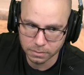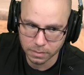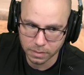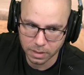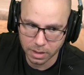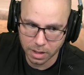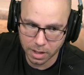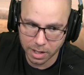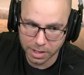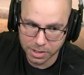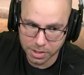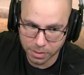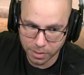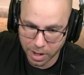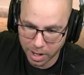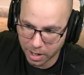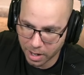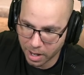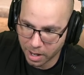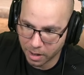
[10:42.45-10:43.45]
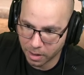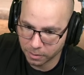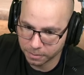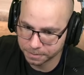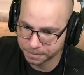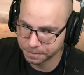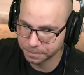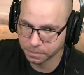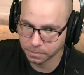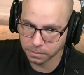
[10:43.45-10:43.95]
All right, so right now,
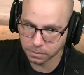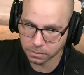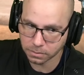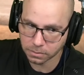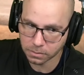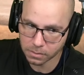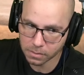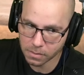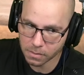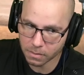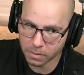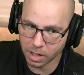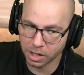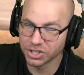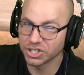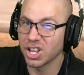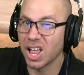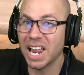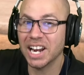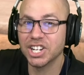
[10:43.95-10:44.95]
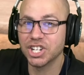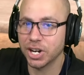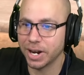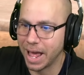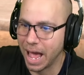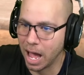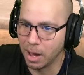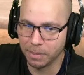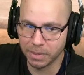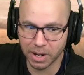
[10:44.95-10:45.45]
there's a lot of shit
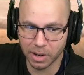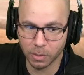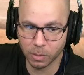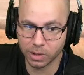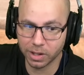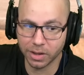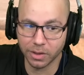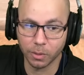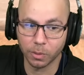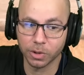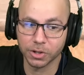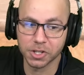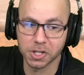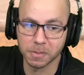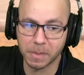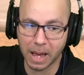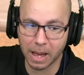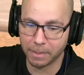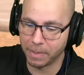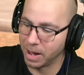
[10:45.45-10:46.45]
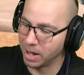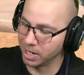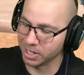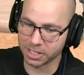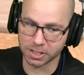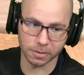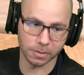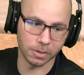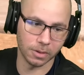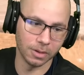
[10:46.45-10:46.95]
happening. We're in the worst spot
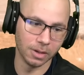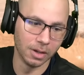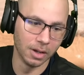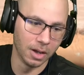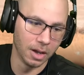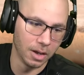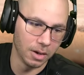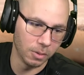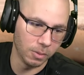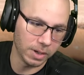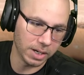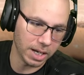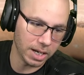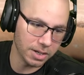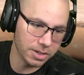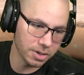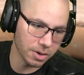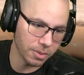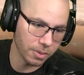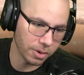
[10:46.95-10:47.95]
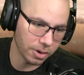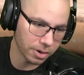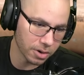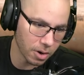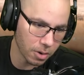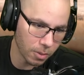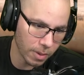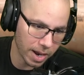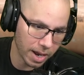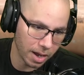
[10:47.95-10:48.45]
possible. We need to work
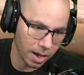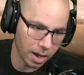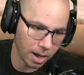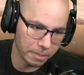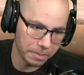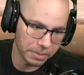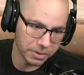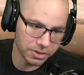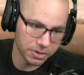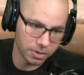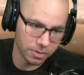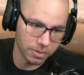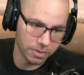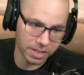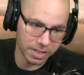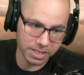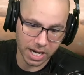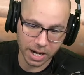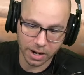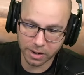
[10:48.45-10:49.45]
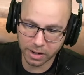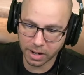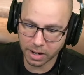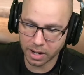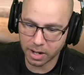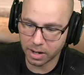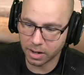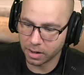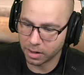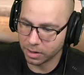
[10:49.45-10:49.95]
our way up to this area
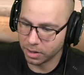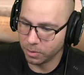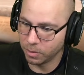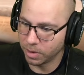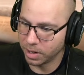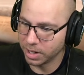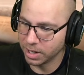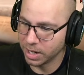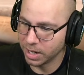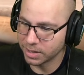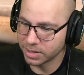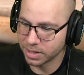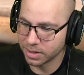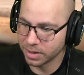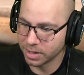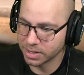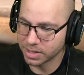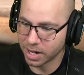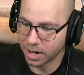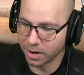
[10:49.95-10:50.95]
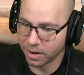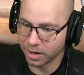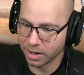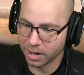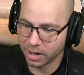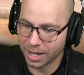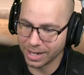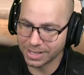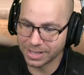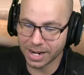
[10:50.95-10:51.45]
here. You want to get to this area.
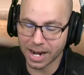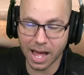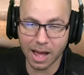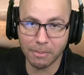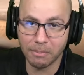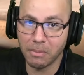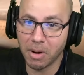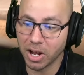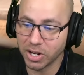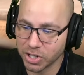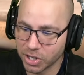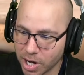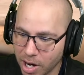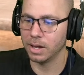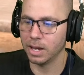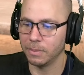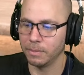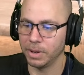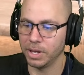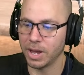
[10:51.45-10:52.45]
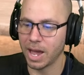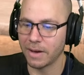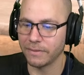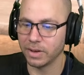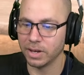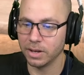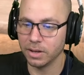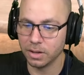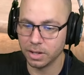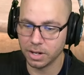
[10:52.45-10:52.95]
It's not much cover, but you have a
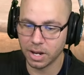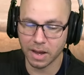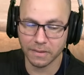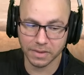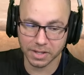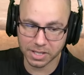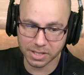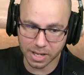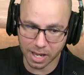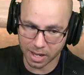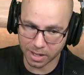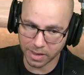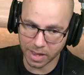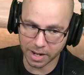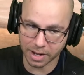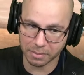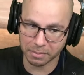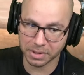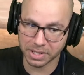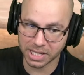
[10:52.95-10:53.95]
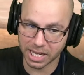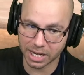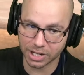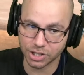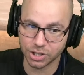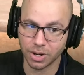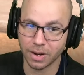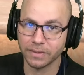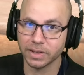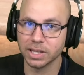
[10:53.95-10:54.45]
hill and you have the sign that can protect
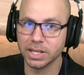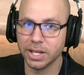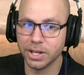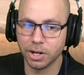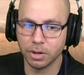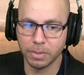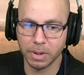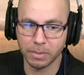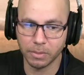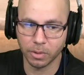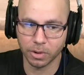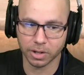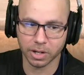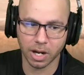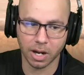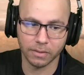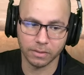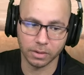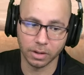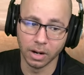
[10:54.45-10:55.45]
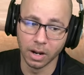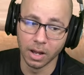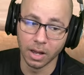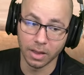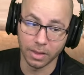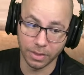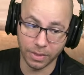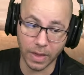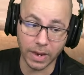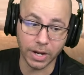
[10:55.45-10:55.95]
you. You have a little bit more cover
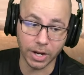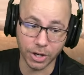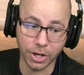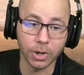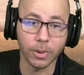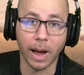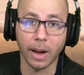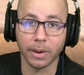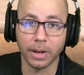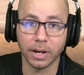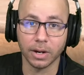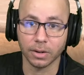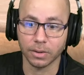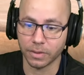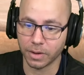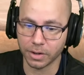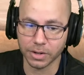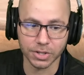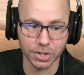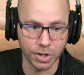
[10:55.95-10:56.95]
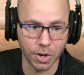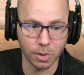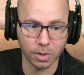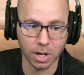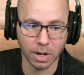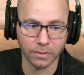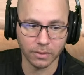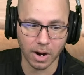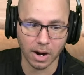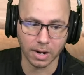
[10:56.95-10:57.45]
than you do out here. There's no
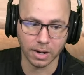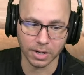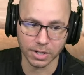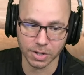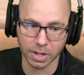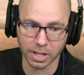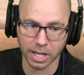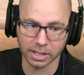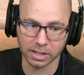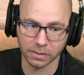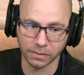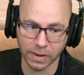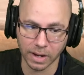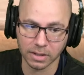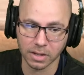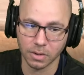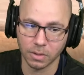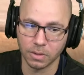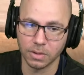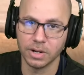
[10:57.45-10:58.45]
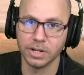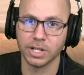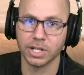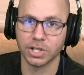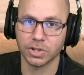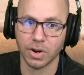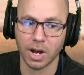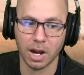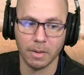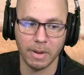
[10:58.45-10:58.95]
cover out here. So I like the fact that Orange is
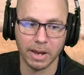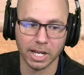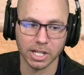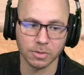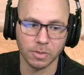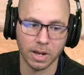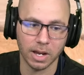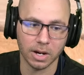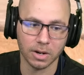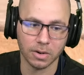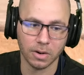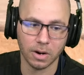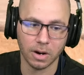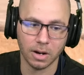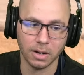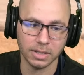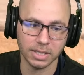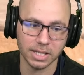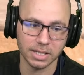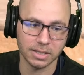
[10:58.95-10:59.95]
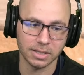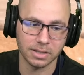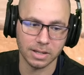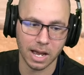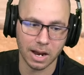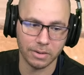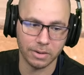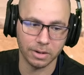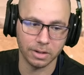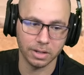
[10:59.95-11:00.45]
trying to make his way across. He's
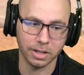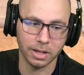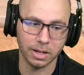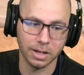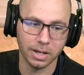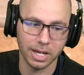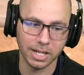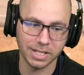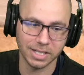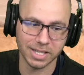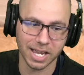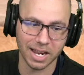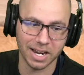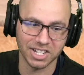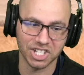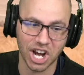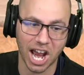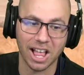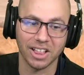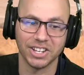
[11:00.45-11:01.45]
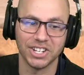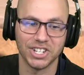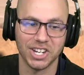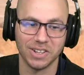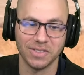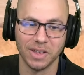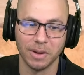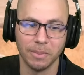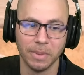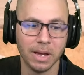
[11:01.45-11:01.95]
not really, he's just kind of
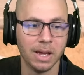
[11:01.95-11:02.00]
challenging them.